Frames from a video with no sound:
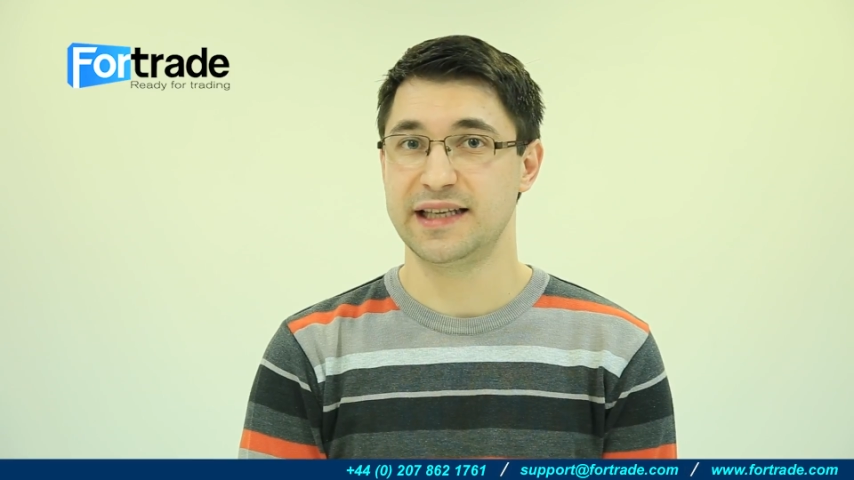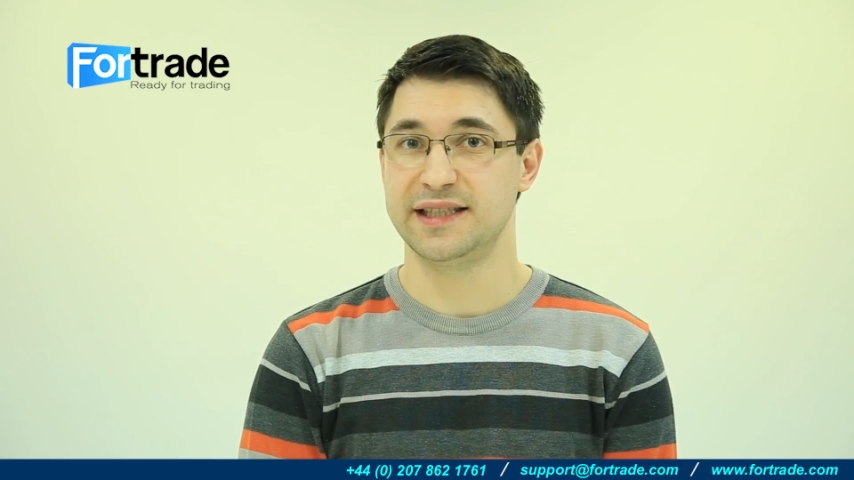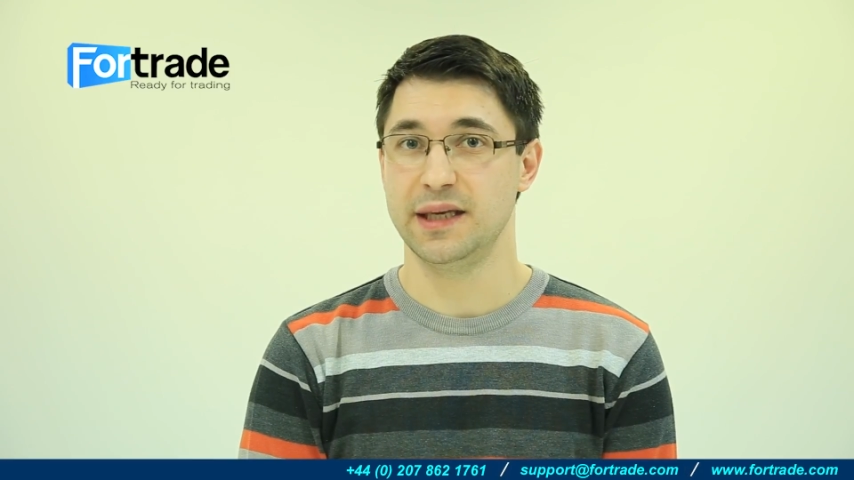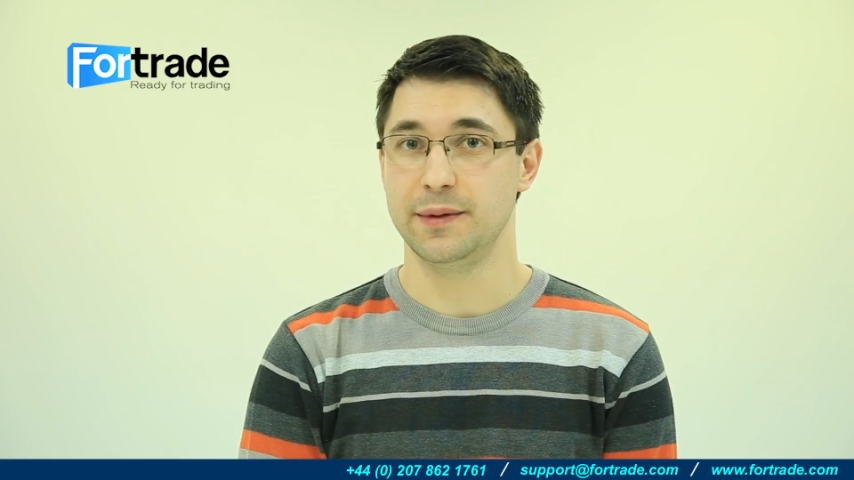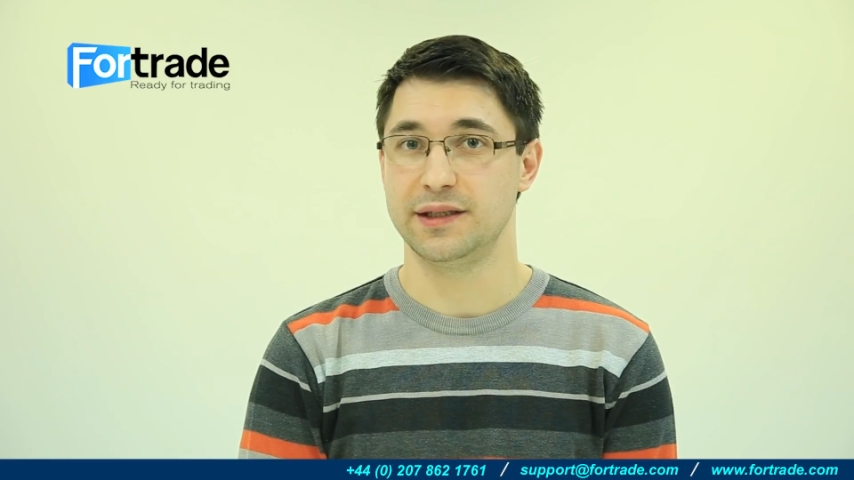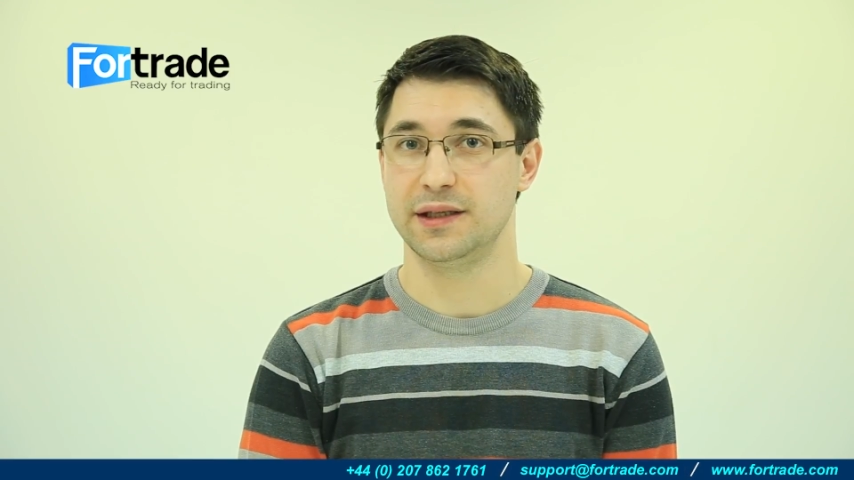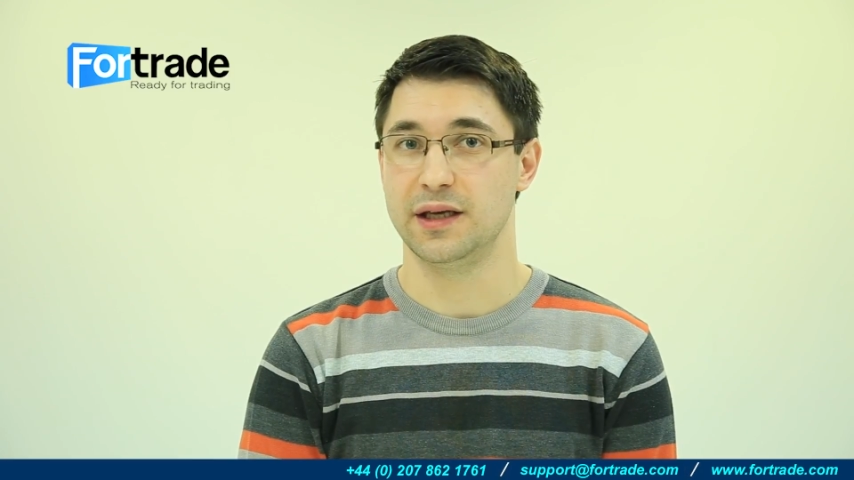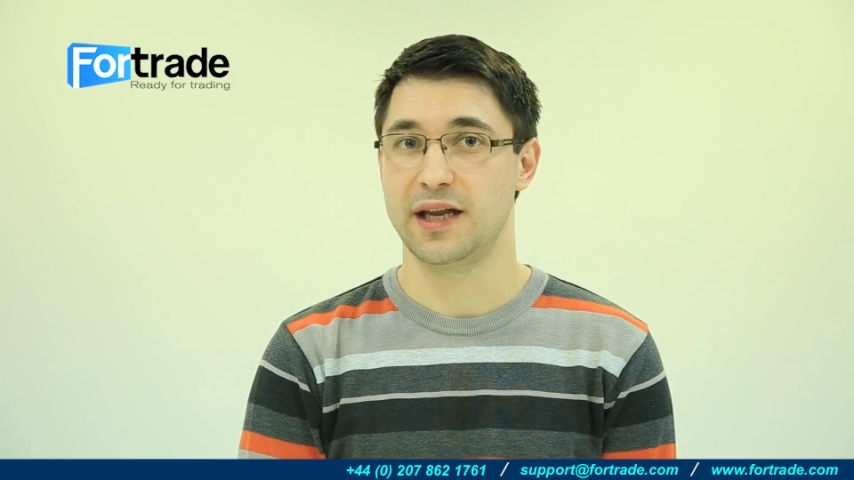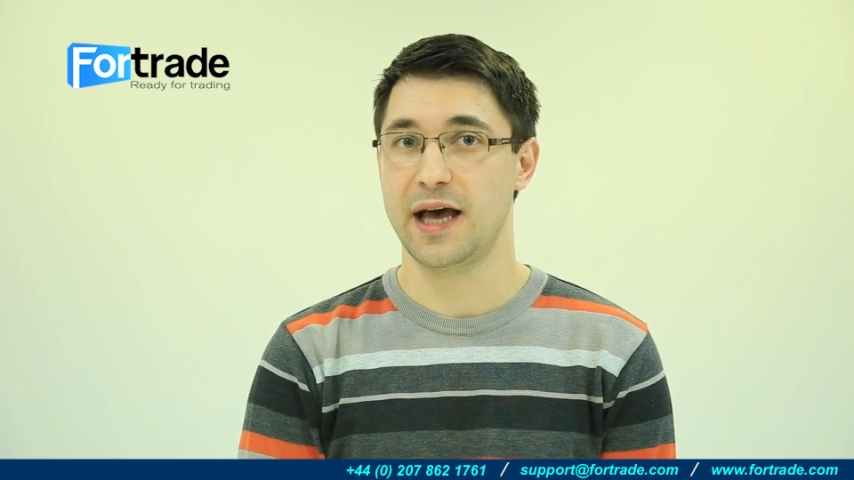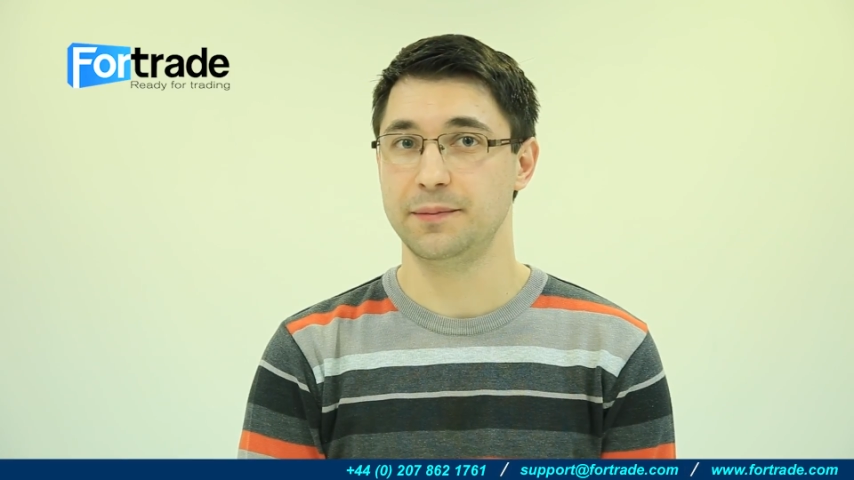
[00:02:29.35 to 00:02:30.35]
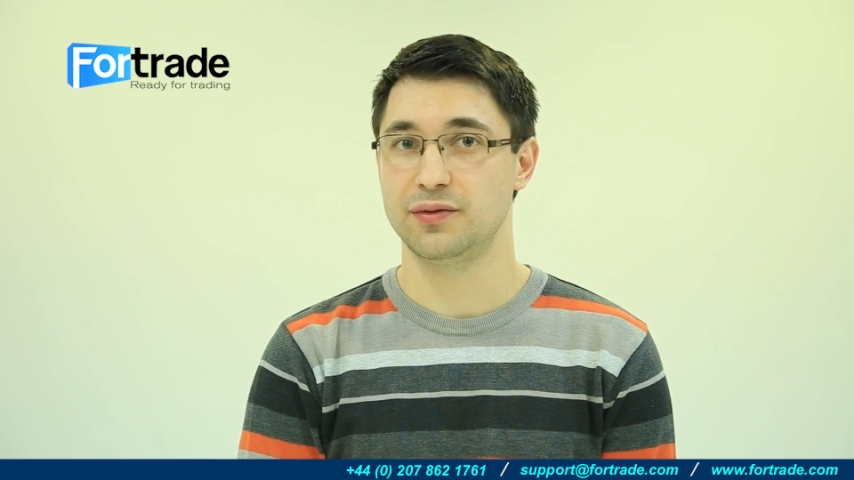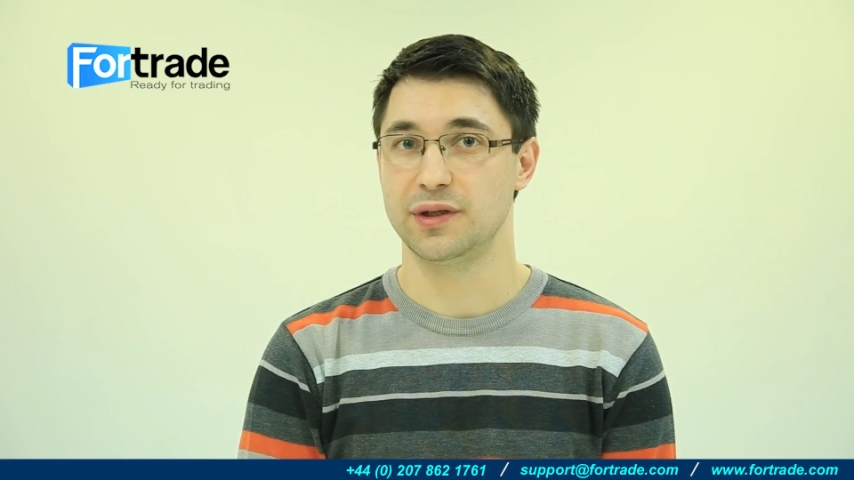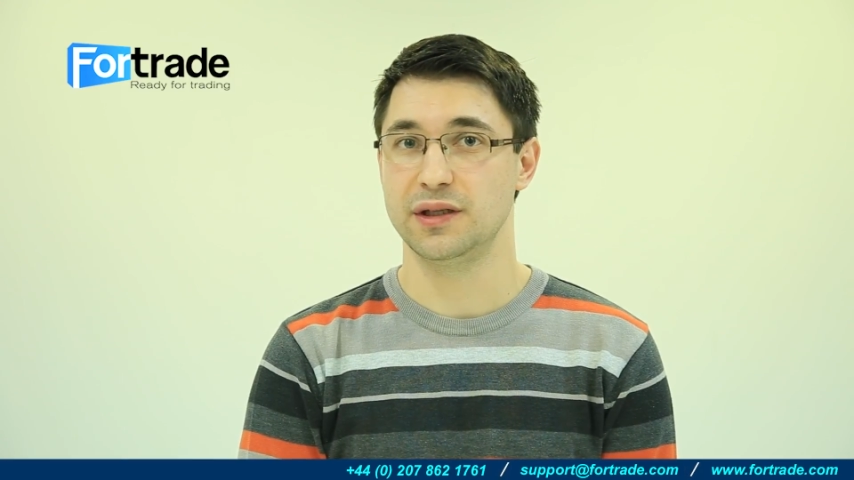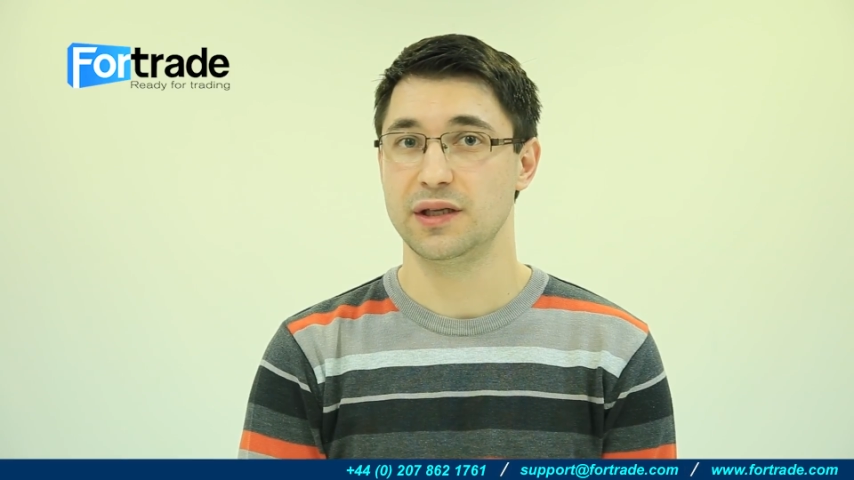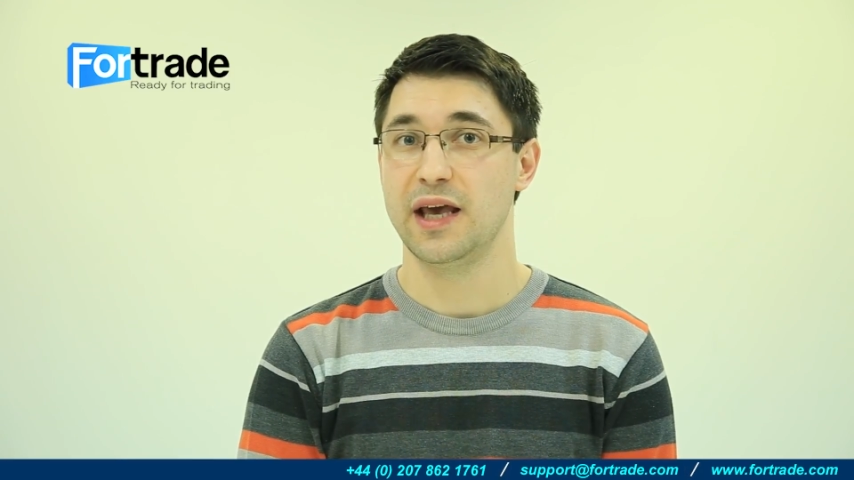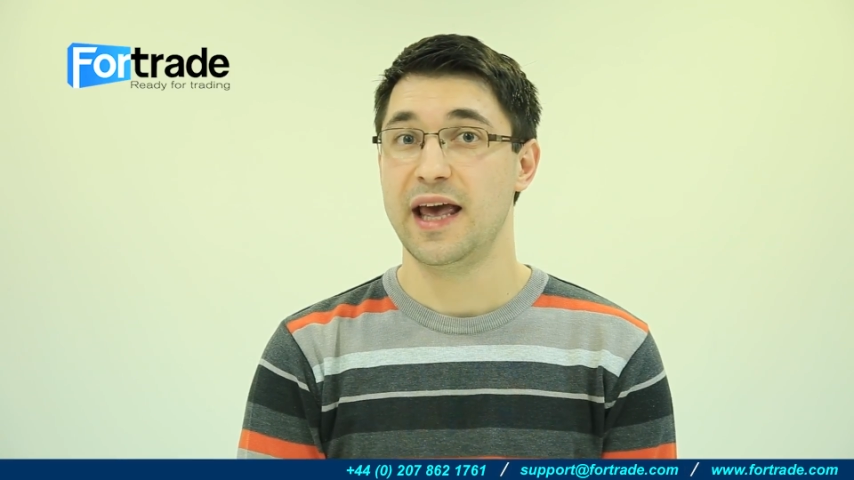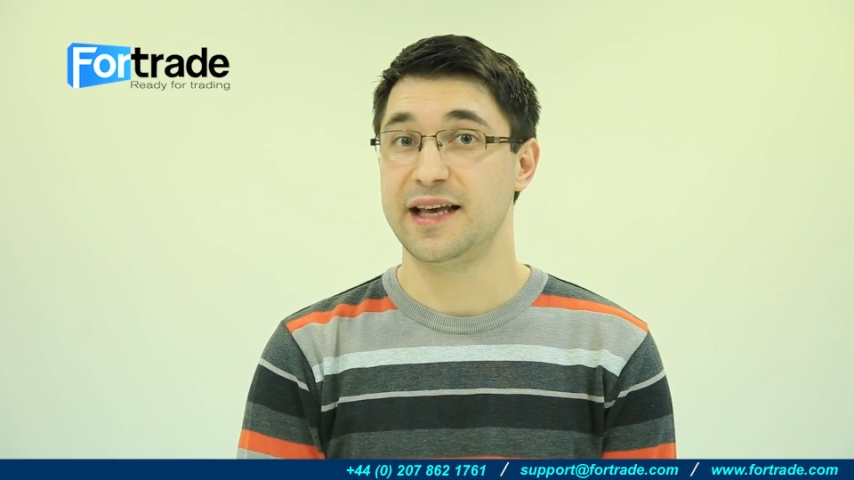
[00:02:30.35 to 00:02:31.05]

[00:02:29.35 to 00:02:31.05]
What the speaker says: exhibit an uptrend,